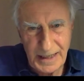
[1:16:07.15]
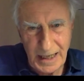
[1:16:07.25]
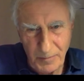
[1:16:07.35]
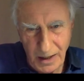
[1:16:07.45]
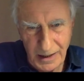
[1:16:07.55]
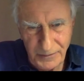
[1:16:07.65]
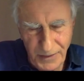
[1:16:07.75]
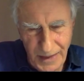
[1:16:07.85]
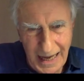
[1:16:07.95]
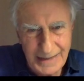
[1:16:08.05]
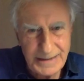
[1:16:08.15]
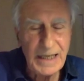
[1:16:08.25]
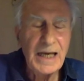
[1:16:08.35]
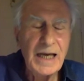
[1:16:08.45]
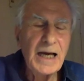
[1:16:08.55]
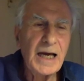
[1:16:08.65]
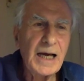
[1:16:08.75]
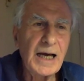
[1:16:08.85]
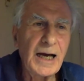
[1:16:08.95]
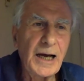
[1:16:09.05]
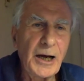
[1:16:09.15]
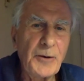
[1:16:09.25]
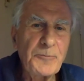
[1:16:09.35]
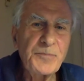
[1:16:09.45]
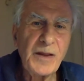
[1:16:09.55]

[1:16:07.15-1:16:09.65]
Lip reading: there behind that,